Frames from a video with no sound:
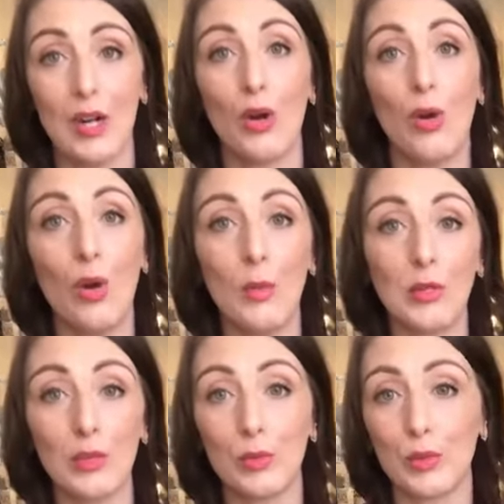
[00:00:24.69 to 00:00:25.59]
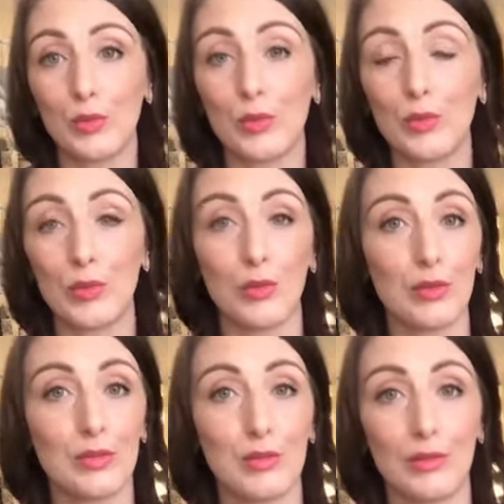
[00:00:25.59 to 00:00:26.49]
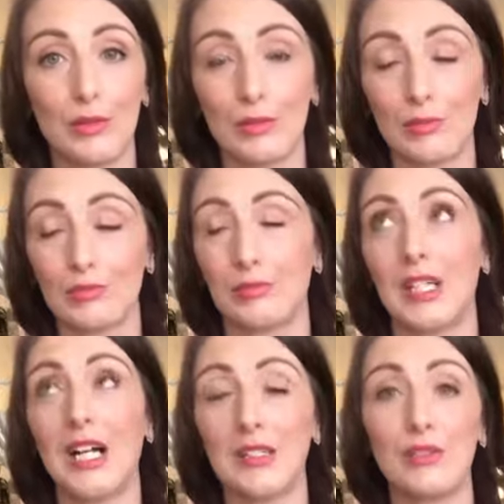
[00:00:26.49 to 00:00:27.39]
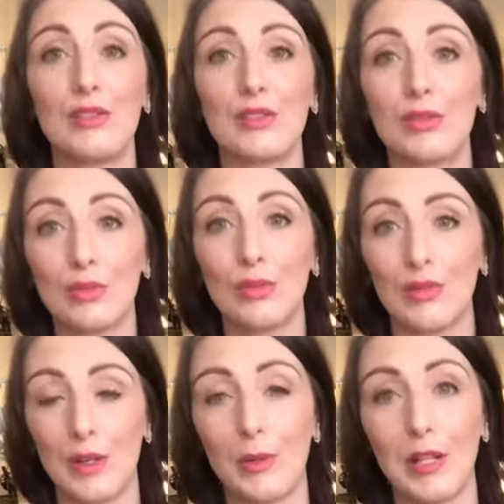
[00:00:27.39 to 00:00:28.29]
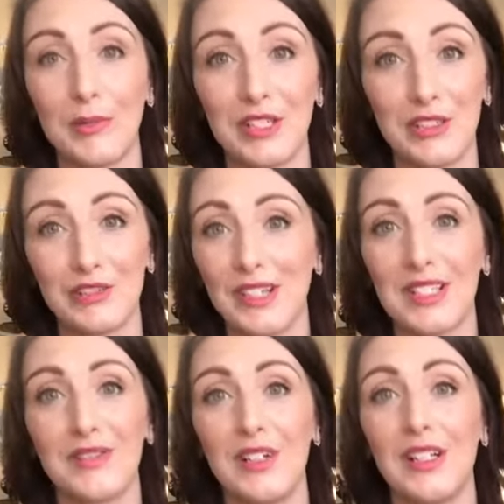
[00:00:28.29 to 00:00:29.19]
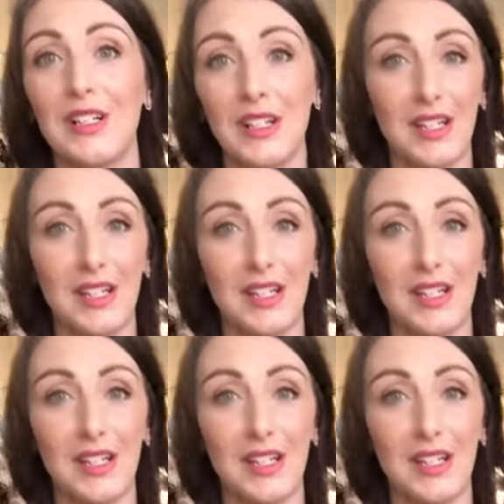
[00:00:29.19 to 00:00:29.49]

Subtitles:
opened the wardrobe doors, thought that is just so overwhelming and stressful,